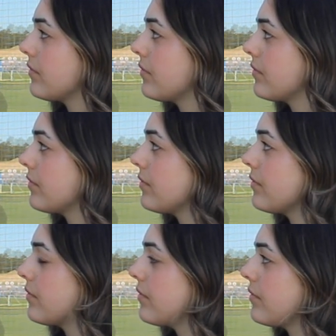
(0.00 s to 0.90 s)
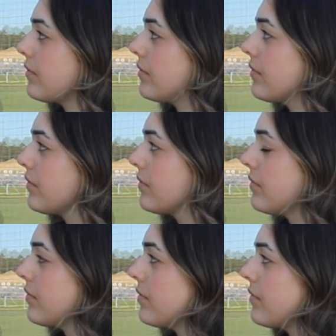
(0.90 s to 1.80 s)

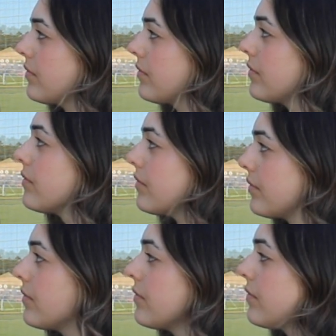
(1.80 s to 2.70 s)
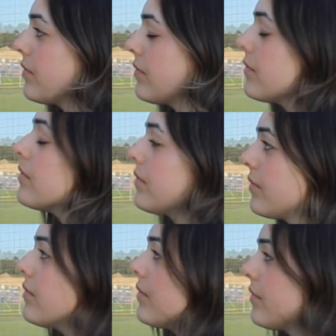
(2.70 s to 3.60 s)

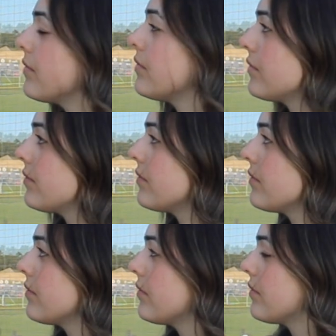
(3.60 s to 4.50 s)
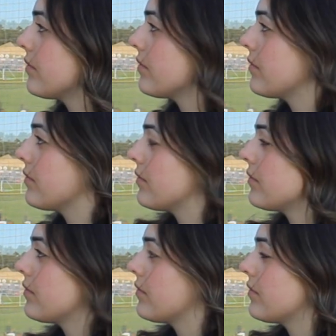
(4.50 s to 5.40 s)

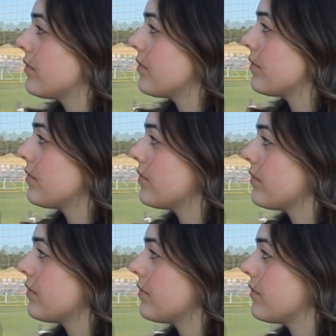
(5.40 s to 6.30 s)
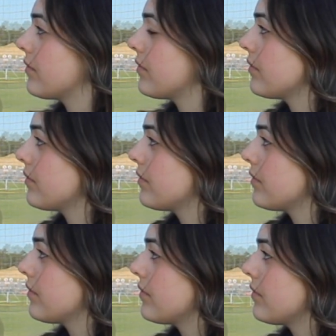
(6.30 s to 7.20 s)

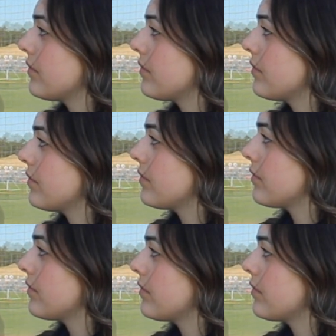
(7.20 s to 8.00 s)
This person isn't speaking.